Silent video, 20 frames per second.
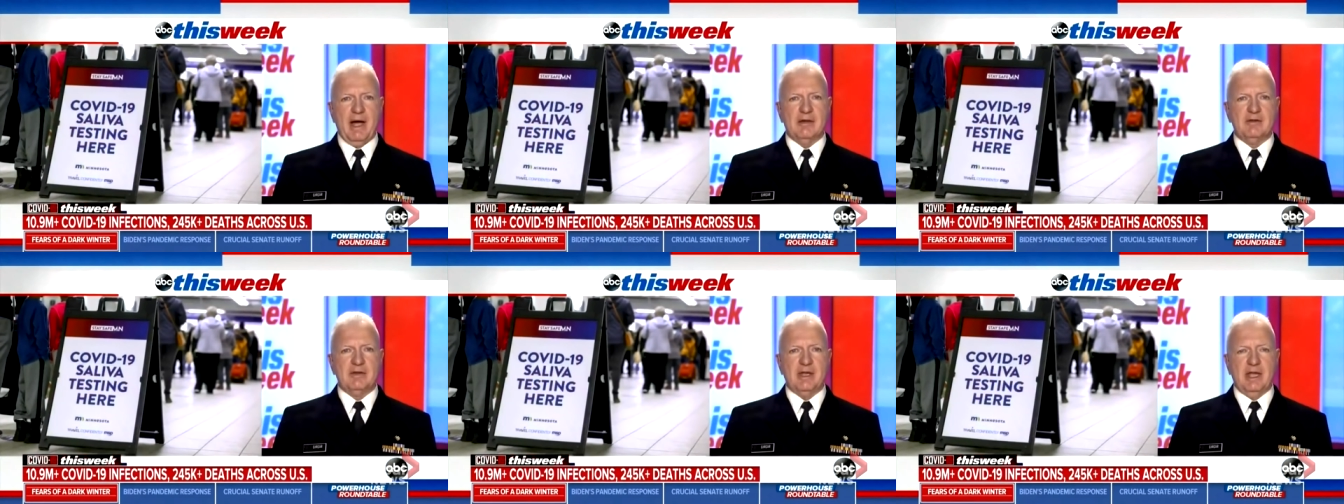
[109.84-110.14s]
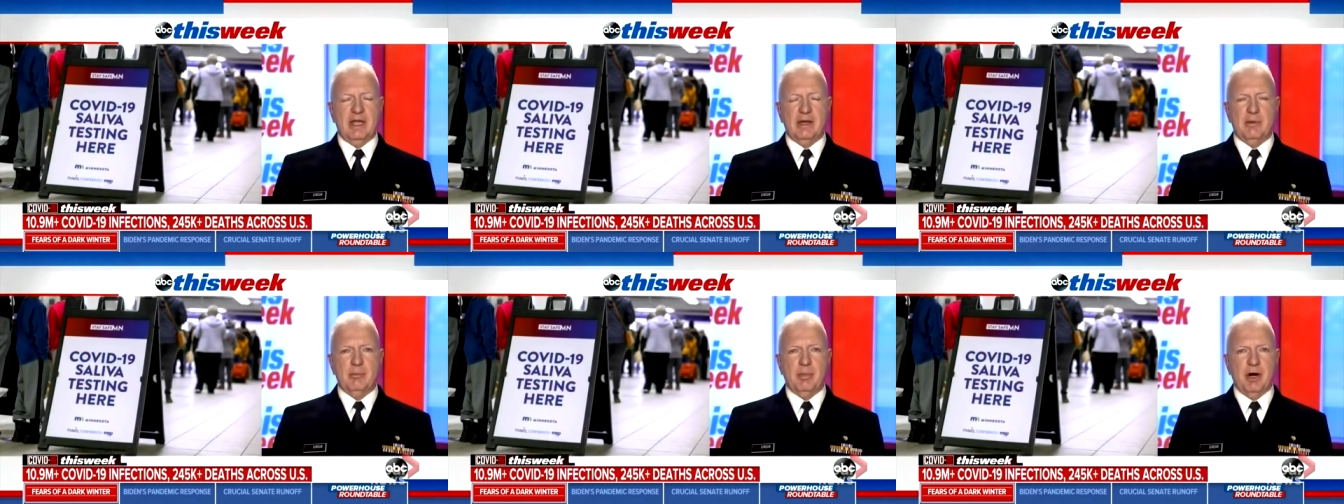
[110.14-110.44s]
mask
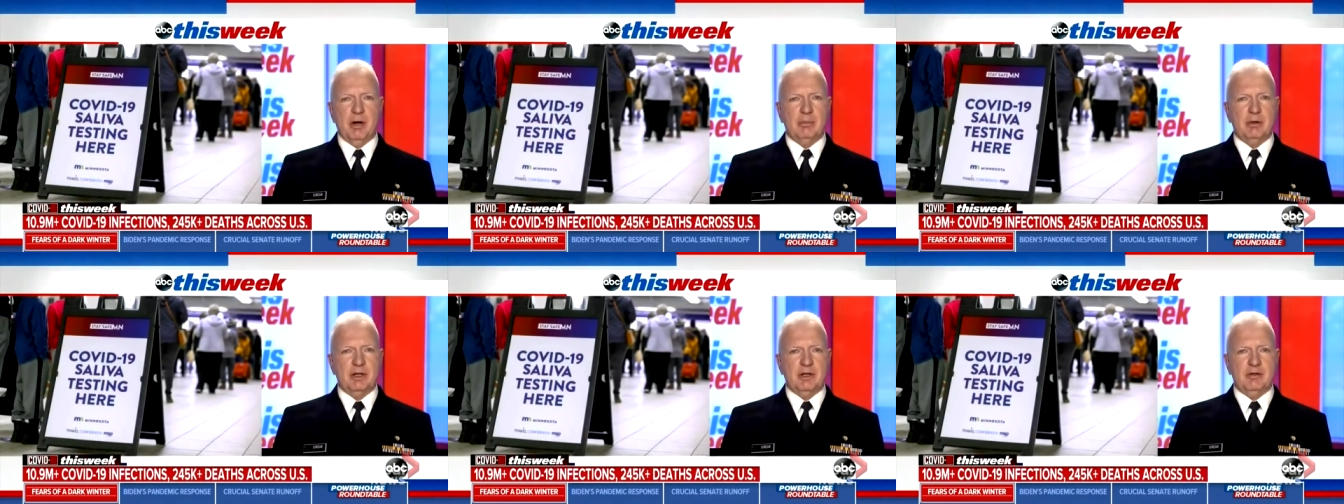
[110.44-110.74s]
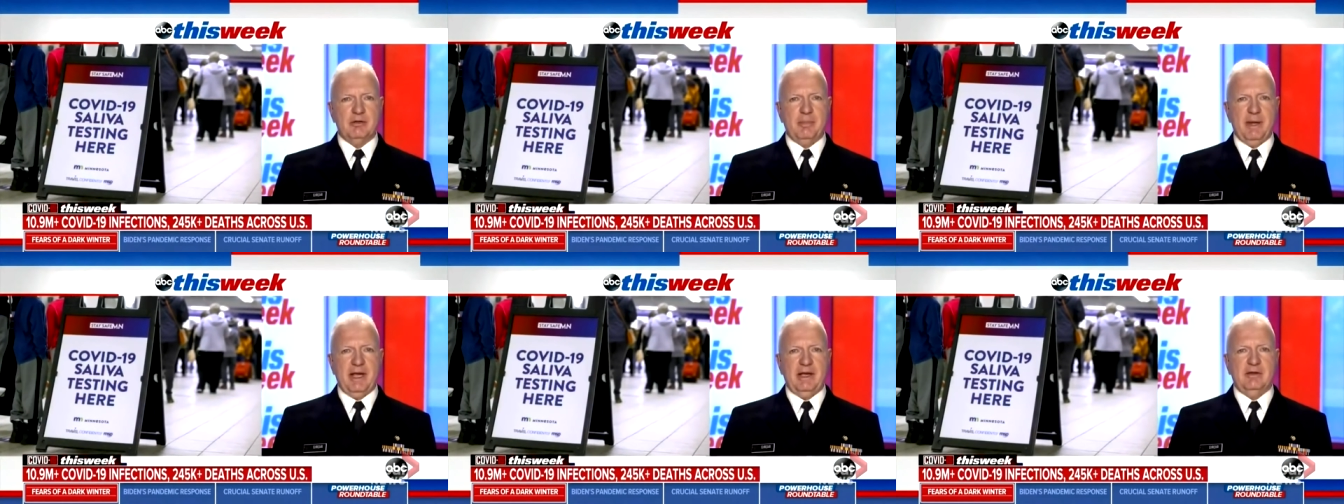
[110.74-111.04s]
in
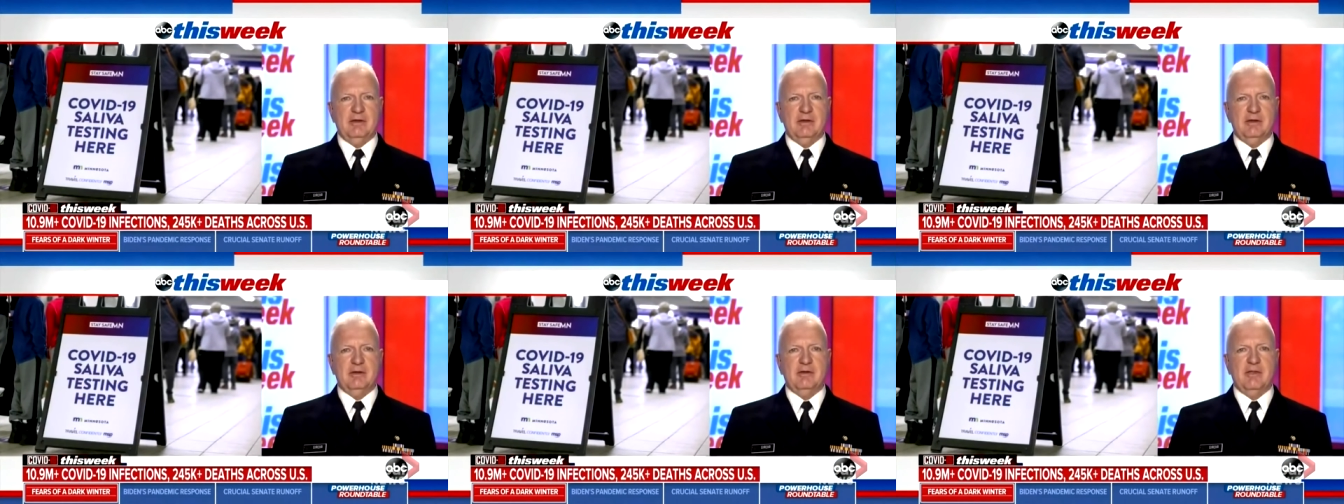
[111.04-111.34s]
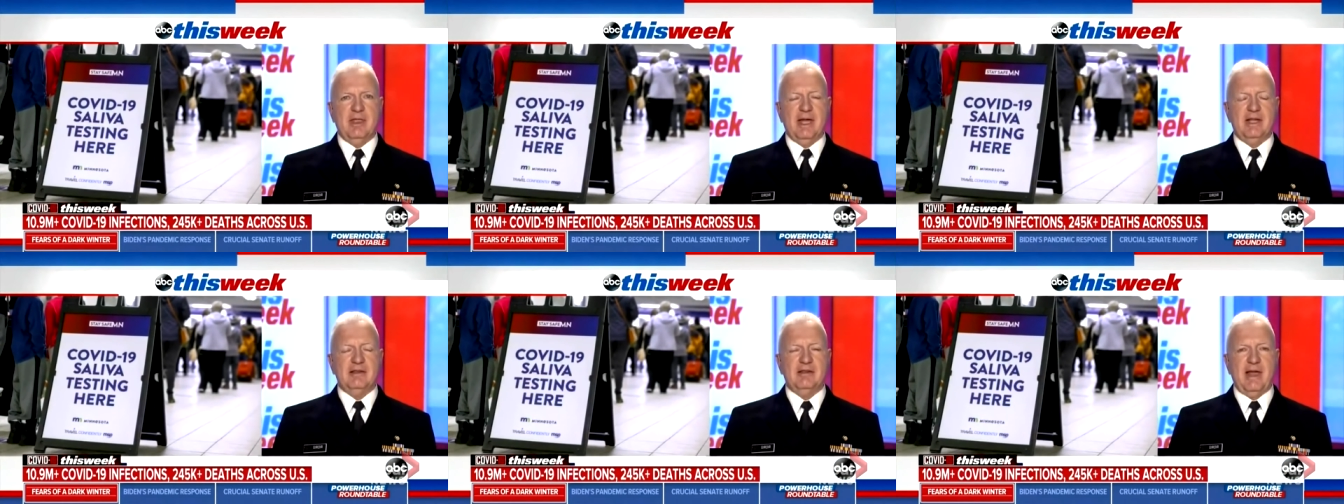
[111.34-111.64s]
public
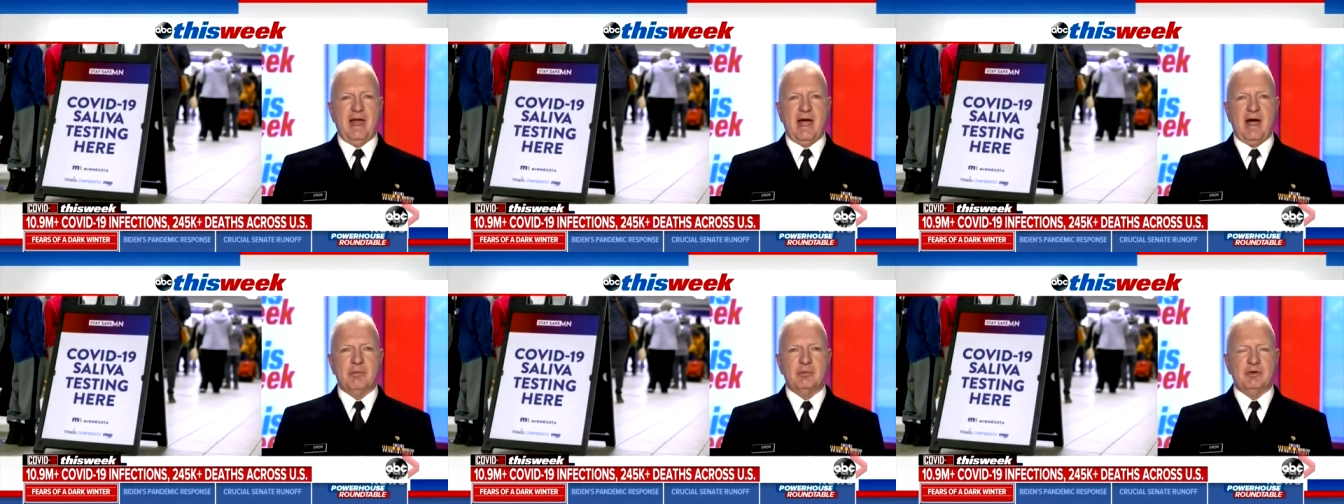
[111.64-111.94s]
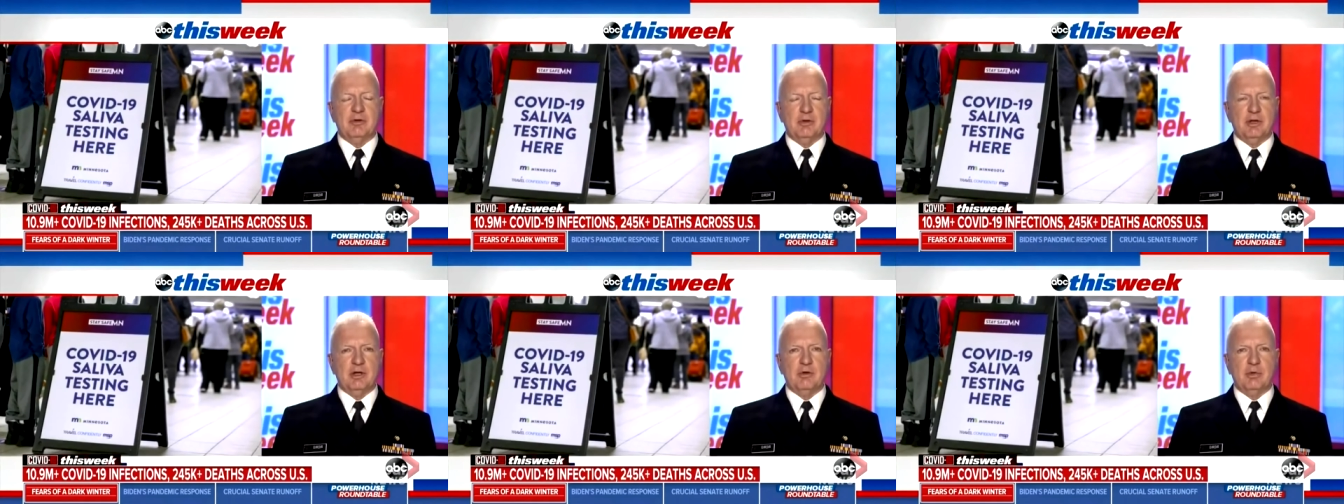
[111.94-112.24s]
spaces. That's
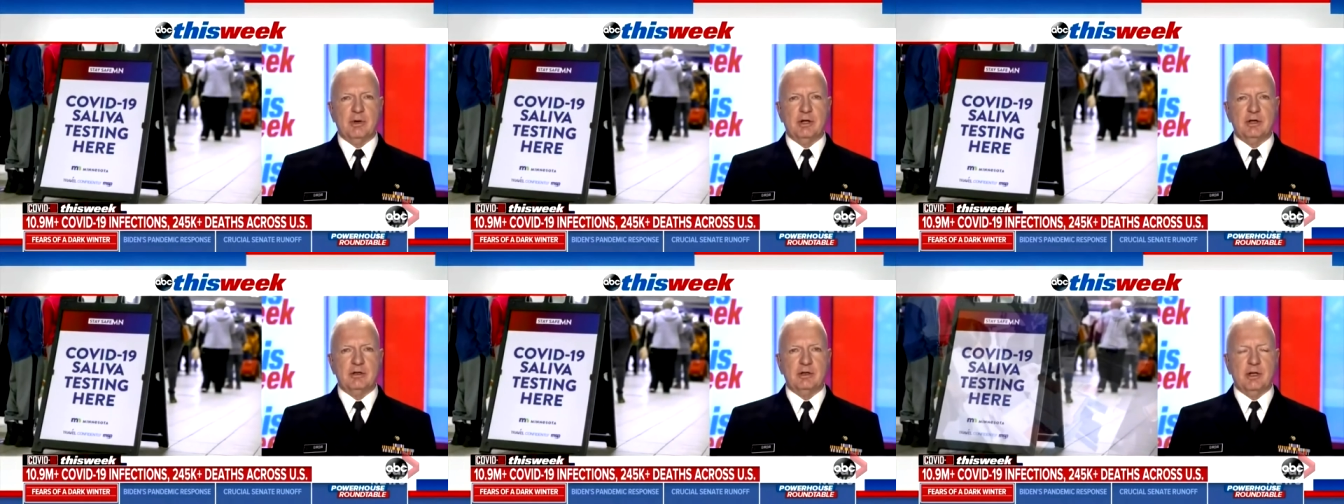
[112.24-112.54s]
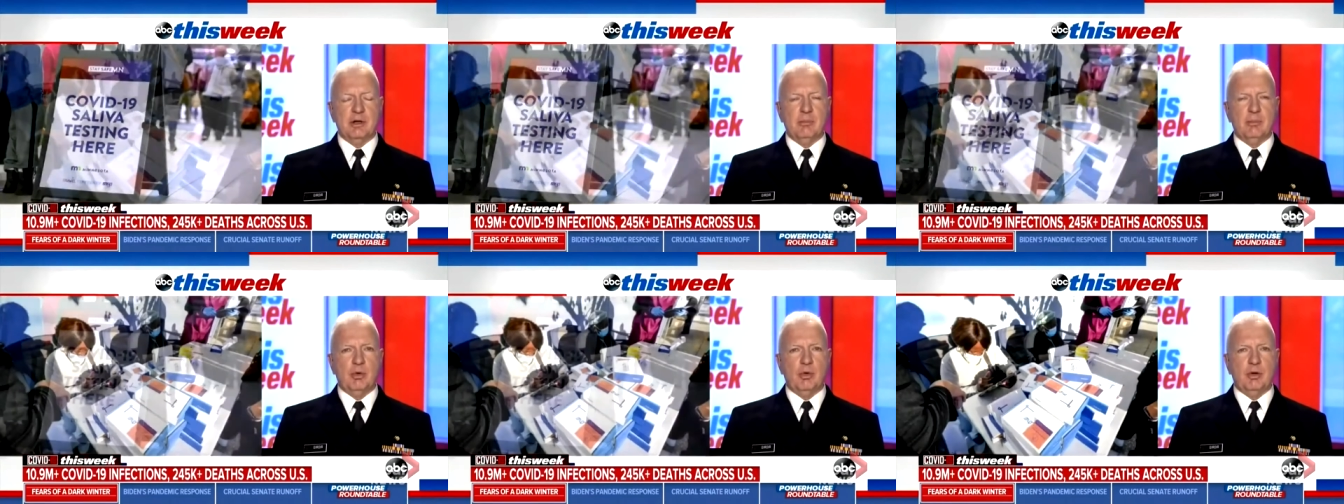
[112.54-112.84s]
absolutely
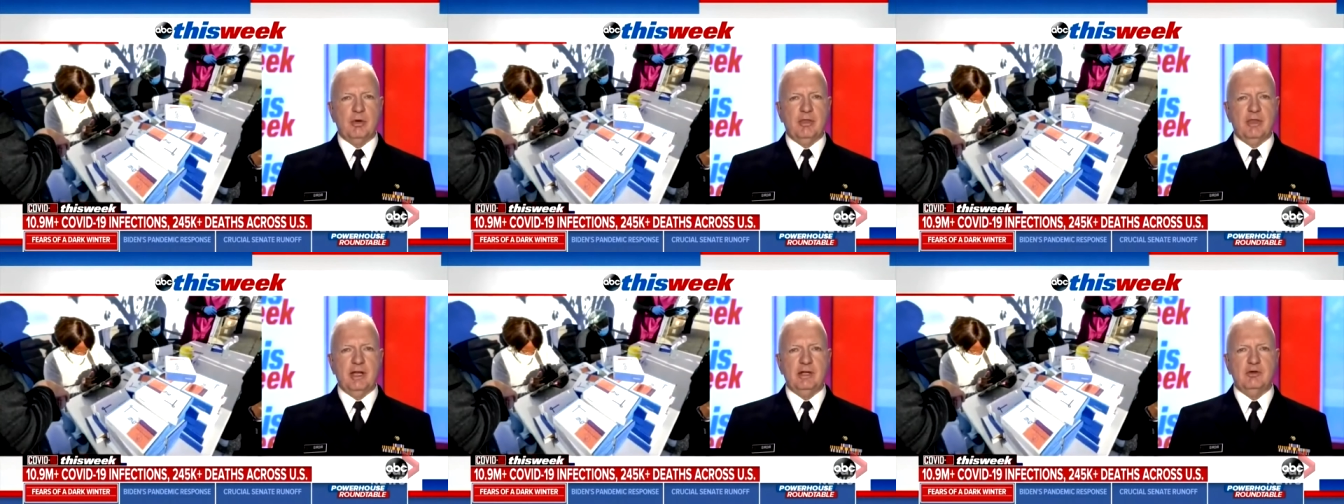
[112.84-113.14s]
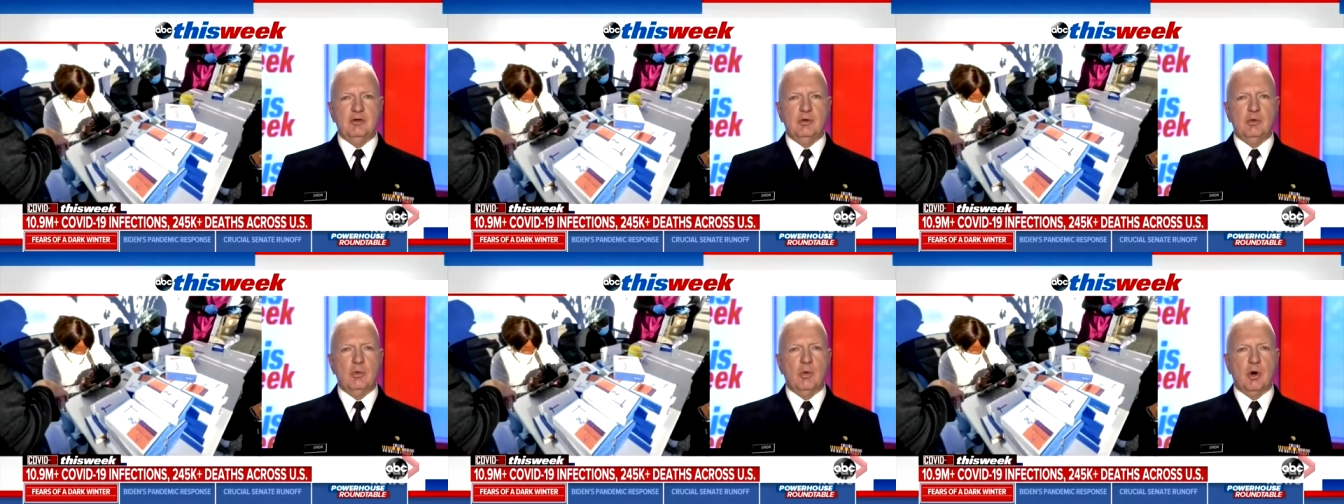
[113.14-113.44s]
critically important. They
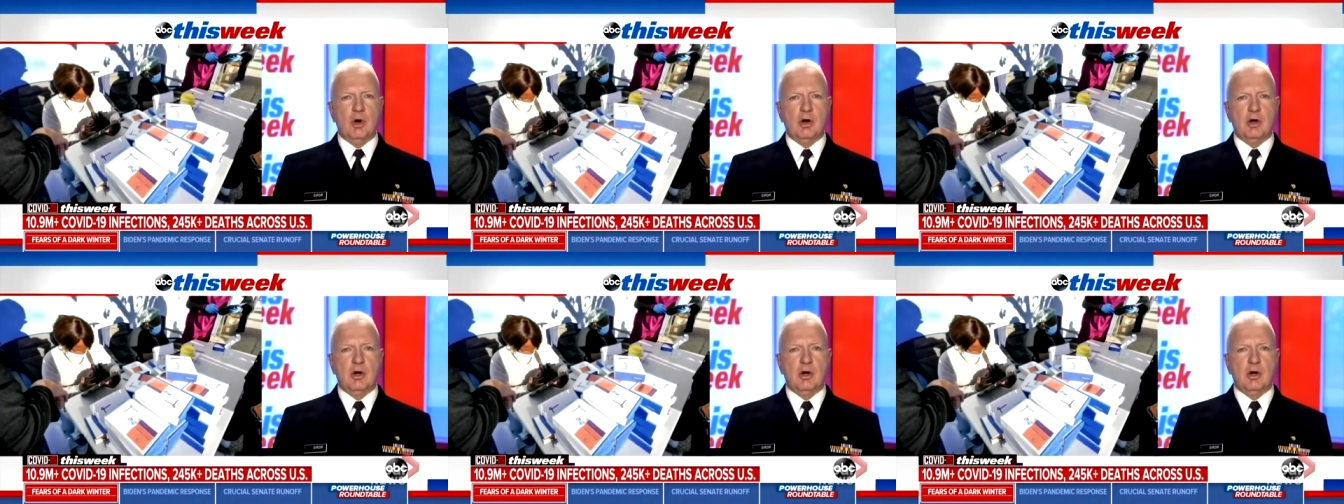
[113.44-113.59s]
do